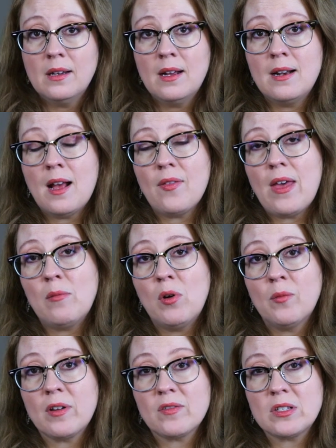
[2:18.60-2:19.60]
and now that
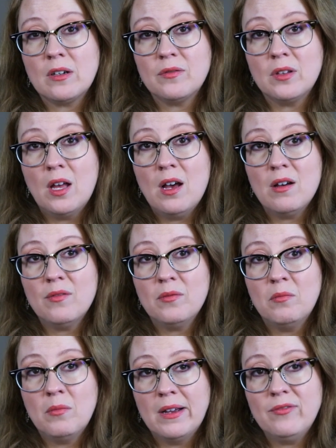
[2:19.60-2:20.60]
moment of self love
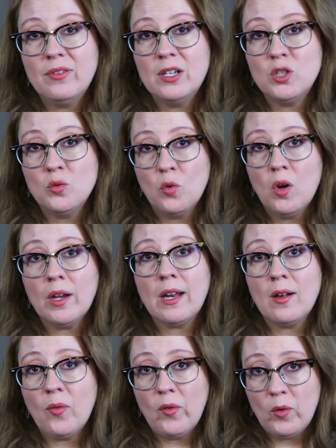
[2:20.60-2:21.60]
might find you walking
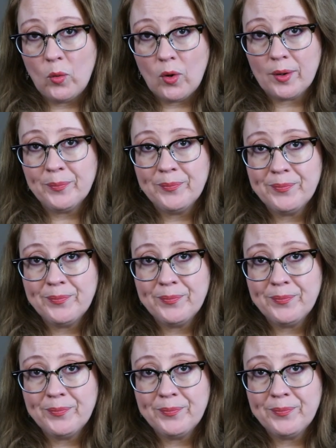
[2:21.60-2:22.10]
out the door.